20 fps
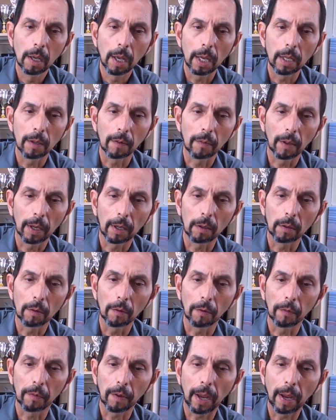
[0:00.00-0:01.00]
And it's like a
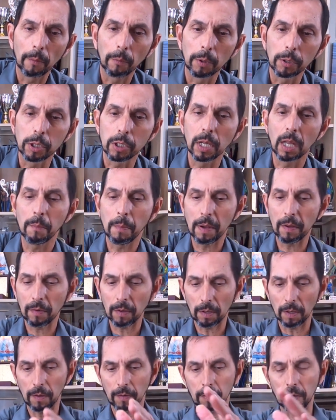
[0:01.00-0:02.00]
little sandwich. And that
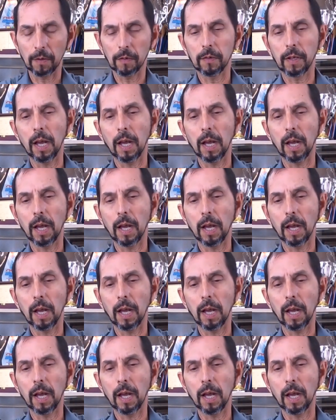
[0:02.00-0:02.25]
basically sits